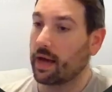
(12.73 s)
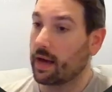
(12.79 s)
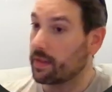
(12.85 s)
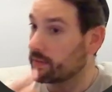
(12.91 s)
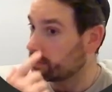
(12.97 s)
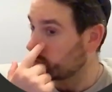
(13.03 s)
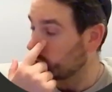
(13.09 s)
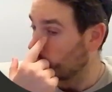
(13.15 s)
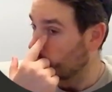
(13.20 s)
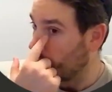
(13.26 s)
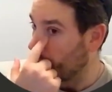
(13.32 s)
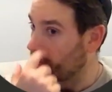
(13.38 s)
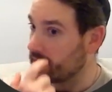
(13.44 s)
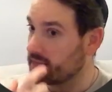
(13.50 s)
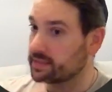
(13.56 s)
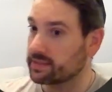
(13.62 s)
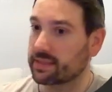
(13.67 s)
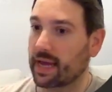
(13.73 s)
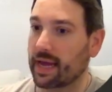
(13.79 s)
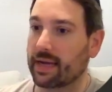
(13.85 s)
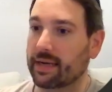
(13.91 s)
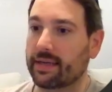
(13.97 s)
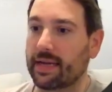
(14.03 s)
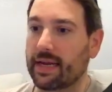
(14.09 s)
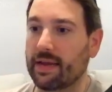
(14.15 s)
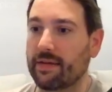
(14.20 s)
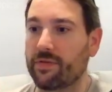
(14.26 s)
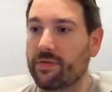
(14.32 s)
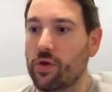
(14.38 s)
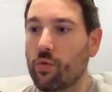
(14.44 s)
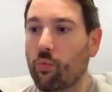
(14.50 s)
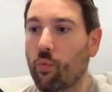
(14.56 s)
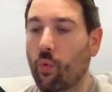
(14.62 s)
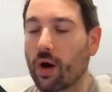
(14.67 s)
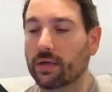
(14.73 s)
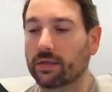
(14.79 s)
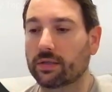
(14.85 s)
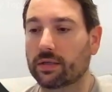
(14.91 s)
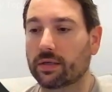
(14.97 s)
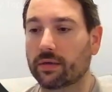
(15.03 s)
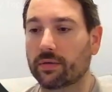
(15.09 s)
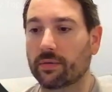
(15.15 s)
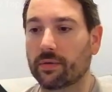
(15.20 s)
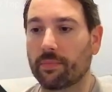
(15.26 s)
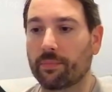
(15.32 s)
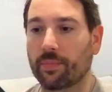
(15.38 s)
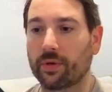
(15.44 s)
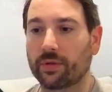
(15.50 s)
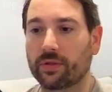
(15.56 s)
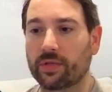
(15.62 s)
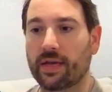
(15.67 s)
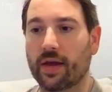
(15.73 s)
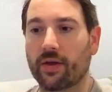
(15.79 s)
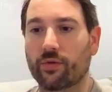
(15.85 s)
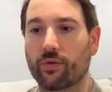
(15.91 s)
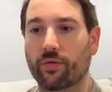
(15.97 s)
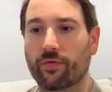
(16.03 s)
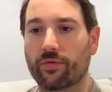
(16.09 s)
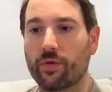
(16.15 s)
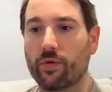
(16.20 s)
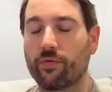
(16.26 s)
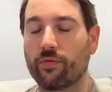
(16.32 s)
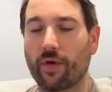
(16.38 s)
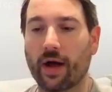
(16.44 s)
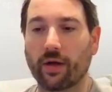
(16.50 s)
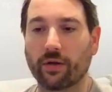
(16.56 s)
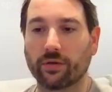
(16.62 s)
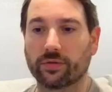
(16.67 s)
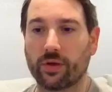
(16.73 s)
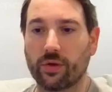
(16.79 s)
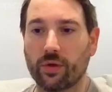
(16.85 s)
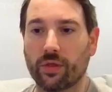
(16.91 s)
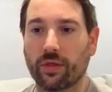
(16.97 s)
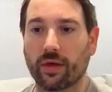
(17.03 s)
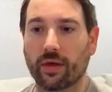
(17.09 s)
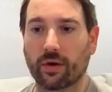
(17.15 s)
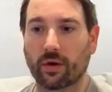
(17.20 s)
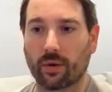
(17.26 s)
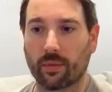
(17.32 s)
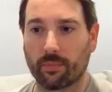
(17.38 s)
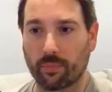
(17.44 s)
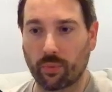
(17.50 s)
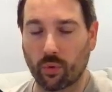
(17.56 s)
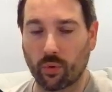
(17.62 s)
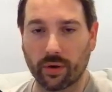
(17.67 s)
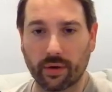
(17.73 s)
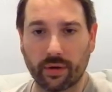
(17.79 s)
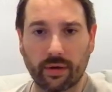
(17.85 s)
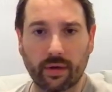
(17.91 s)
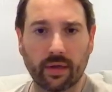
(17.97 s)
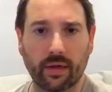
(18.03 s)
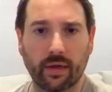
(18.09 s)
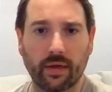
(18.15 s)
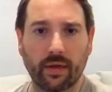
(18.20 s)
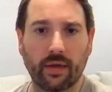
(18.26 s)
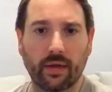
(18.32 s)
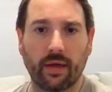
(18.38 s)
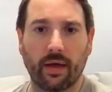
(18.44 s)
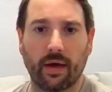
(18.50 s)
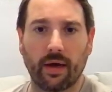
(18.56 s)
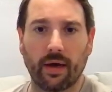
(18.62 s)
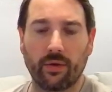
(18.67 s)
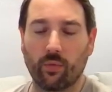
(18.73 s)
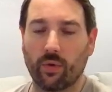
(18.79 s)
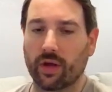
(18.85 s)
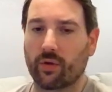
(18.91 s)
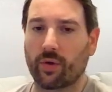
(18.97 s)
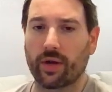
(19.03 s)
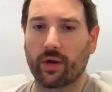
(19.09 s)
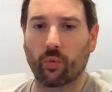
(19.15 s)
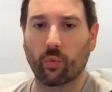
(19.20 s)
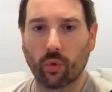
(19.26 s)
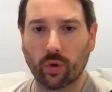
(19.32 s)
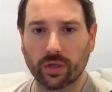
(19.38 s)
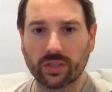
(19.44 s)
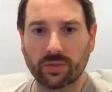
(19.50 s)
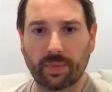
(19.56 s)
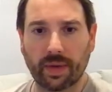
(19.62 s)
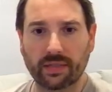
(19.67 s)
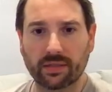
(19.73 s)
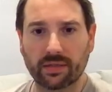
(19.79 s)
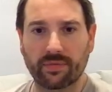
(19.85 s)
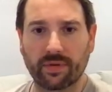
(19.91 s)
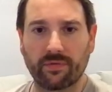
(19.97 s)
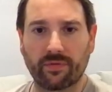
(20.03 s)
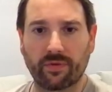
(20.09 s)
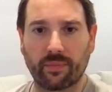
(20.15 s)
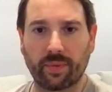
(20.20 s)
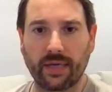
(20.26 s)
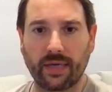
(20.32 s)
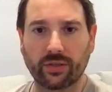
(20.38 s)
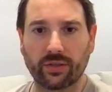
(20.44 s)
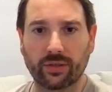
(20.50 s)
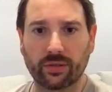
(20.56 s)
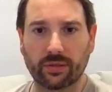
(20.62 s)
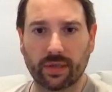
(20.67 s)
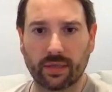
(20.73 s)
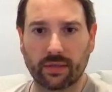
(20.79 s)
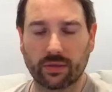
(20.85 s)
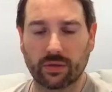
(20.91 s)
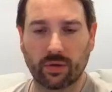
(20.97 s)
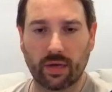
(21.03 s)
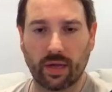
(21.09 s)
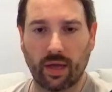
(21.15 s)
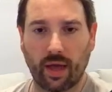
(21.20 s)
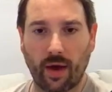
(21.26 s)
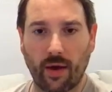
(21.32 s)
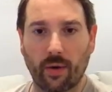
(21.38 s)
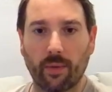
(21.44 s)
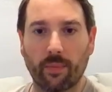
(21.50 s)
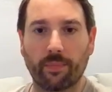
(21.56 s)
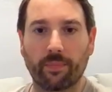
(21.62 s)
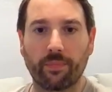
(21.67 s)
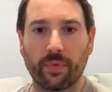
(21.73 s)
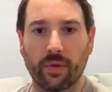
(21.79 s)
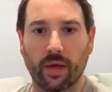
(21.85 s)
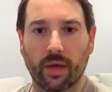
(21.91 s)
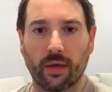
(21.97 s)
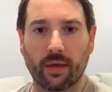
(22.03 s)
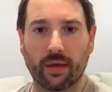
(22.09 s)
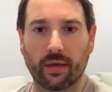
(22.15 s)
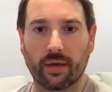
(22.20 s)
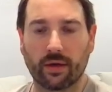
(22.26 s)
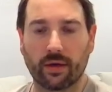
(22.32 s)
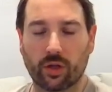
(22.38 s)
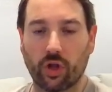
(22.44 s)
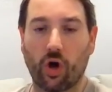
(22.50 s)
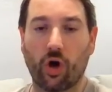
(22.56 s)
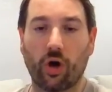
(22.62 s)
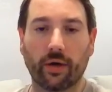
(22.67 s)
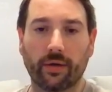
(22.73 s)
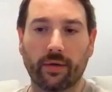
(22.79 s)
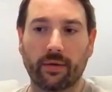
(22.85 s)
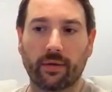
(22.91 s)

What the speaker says: So that means that if you want to put together a few files that you think are important, you want to create a workspace of information that's going to call Claude,